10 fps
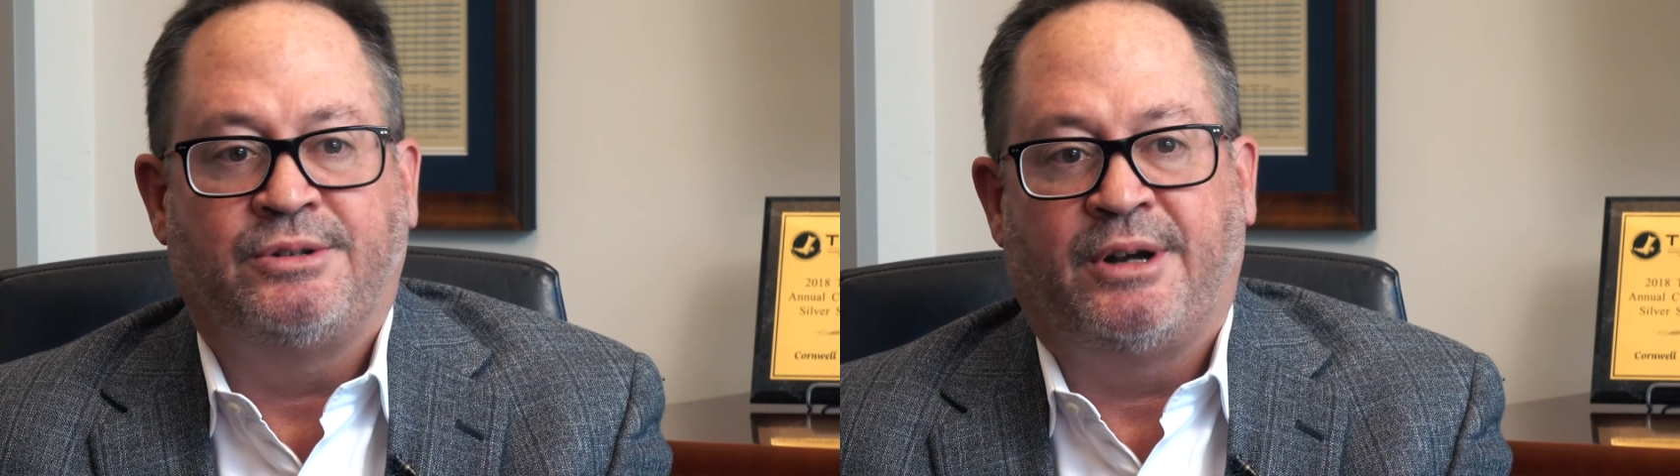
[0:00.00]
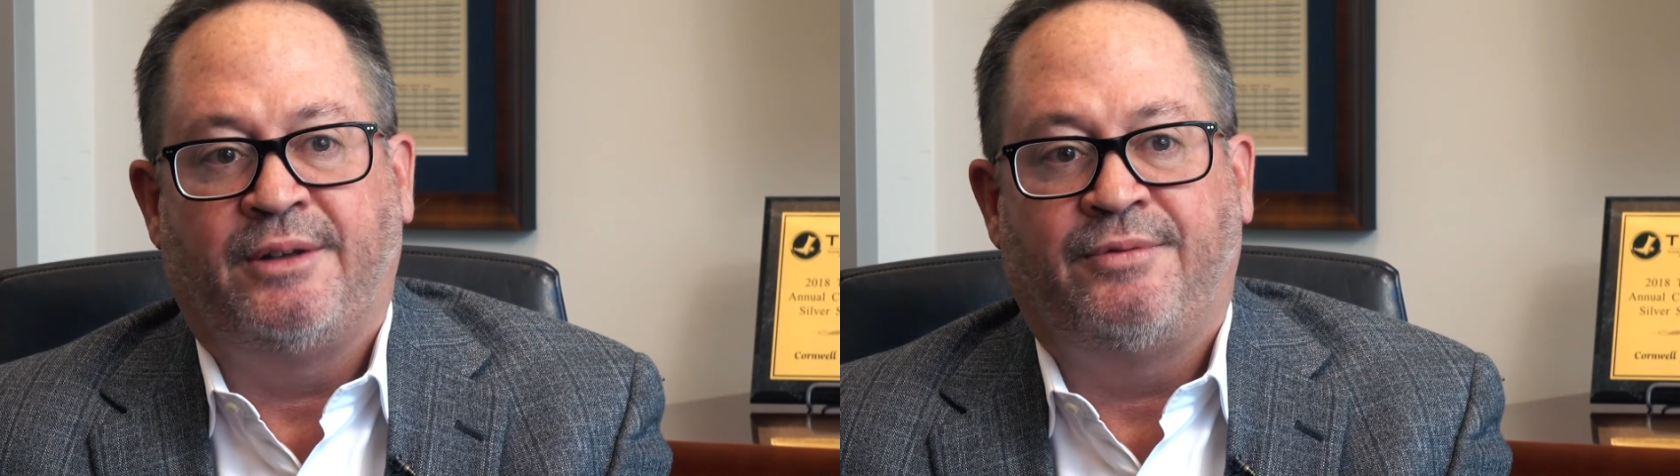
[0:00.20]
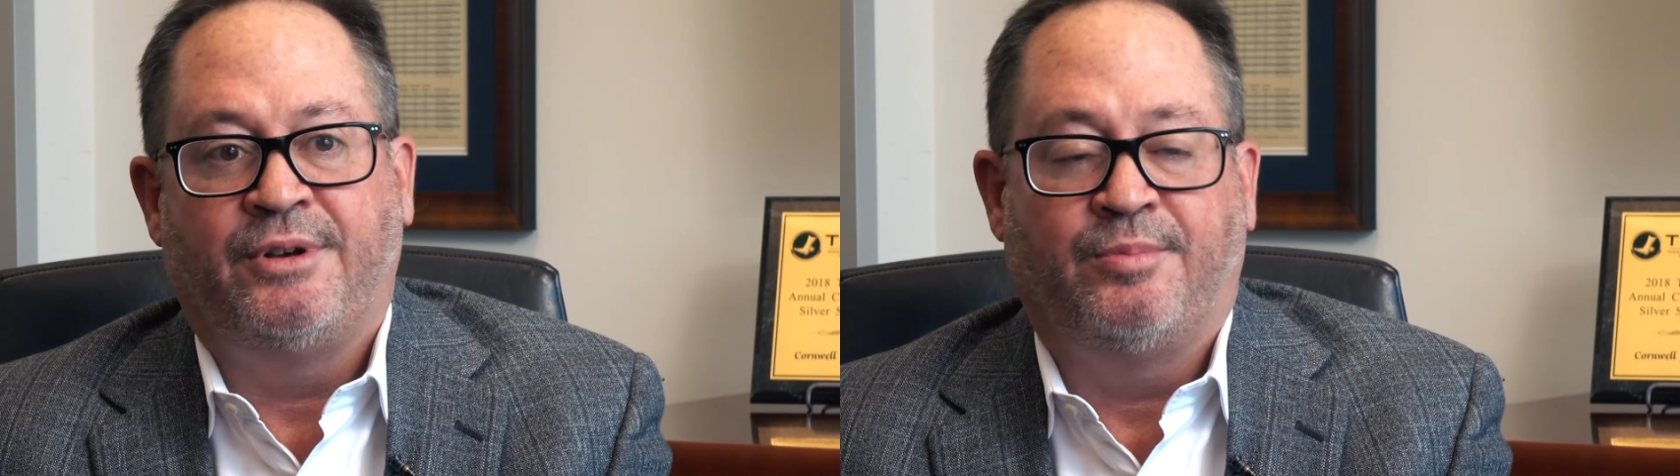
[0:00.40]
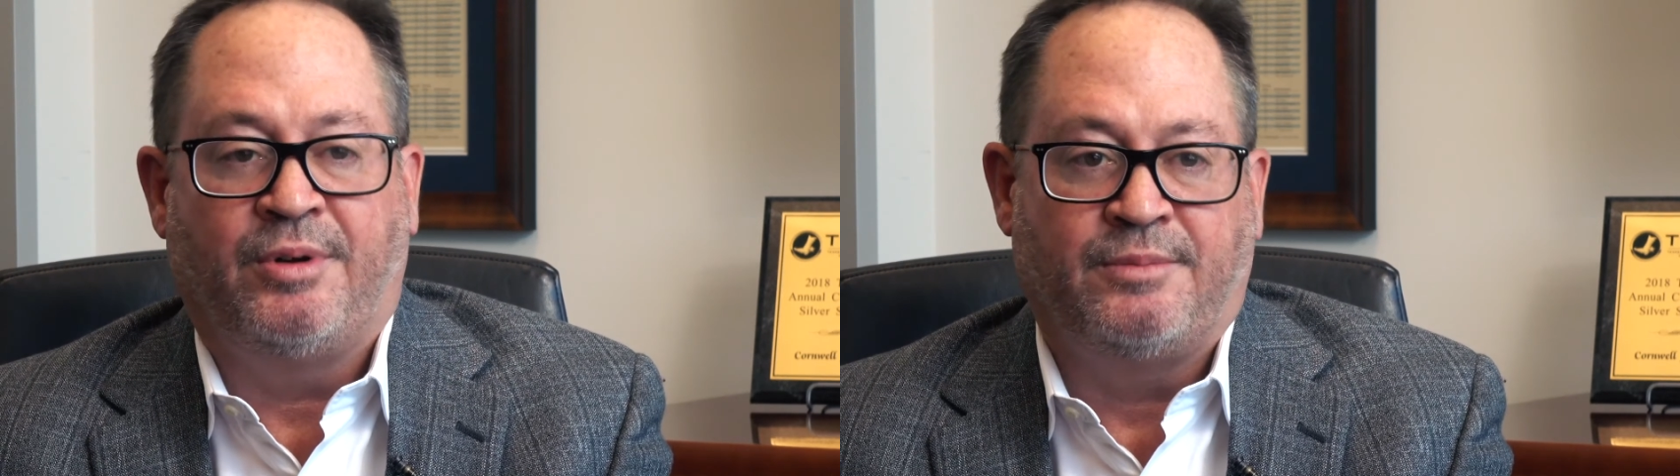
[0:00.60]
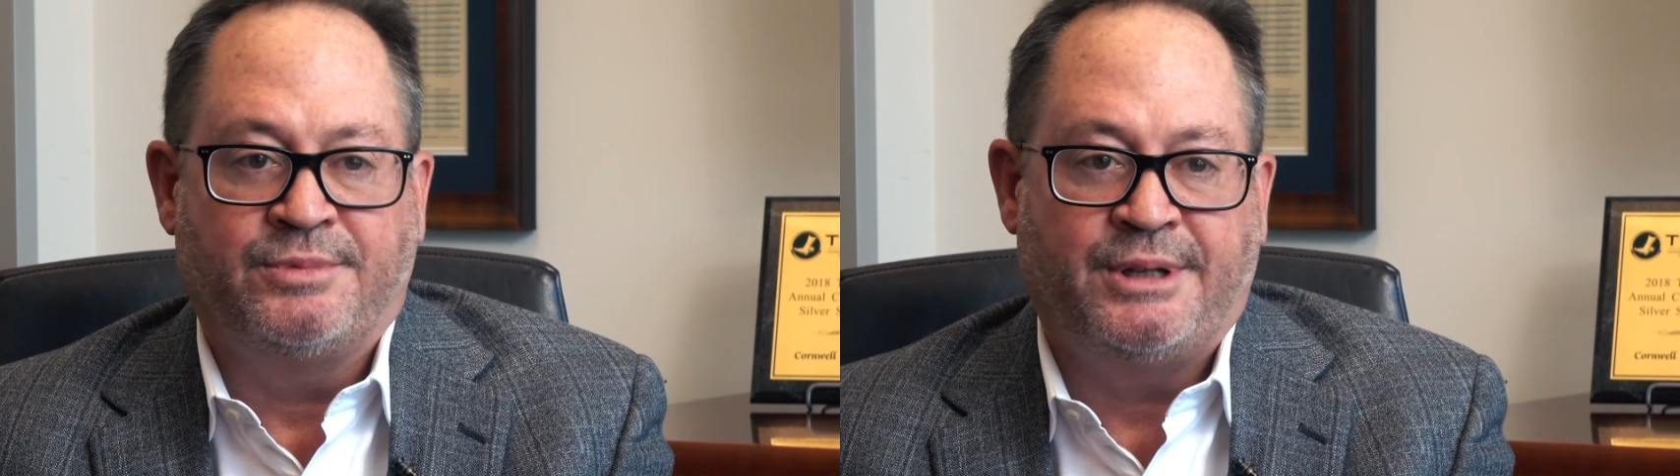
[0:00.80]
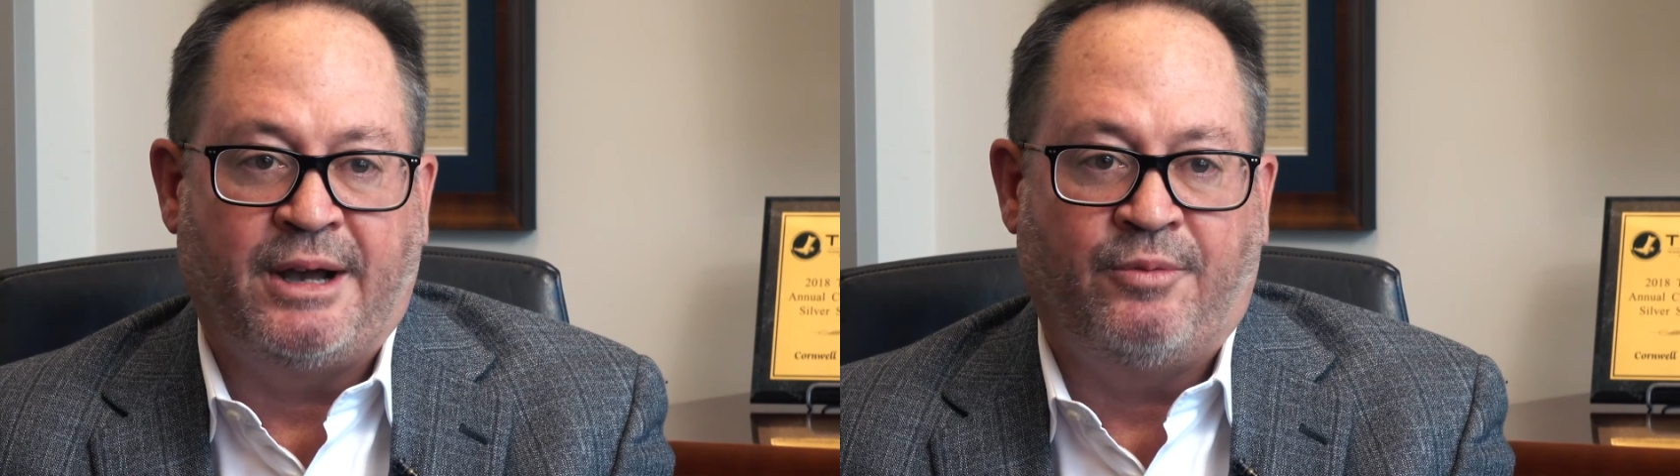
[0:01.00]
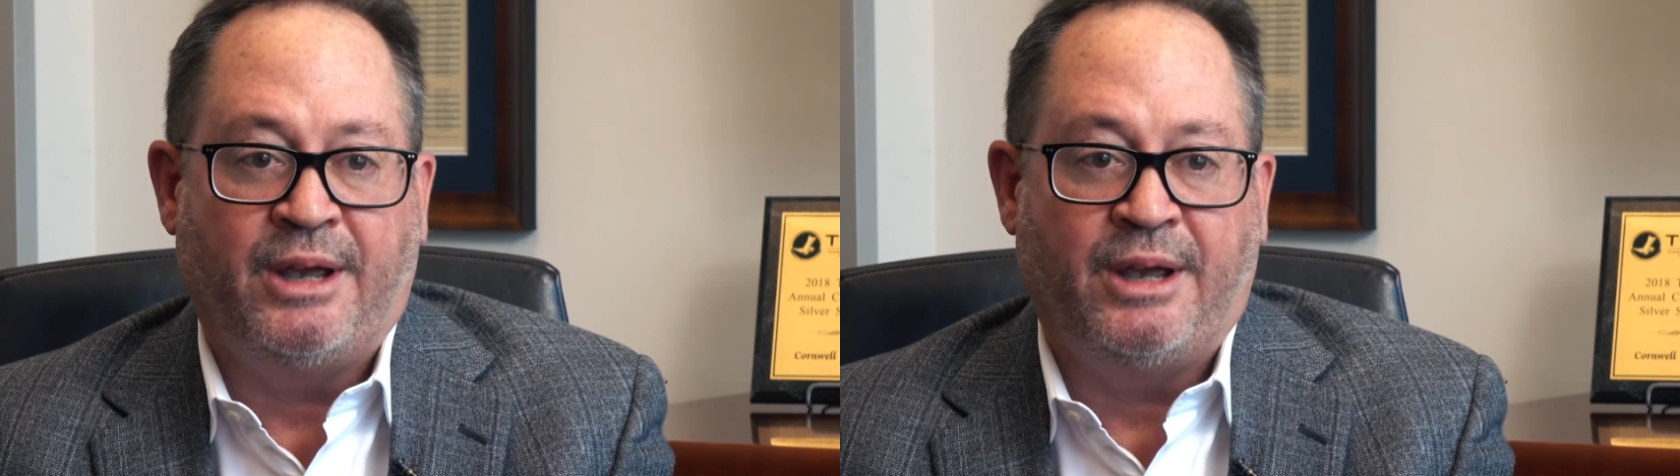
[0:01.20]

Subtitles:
trying to figure problems out.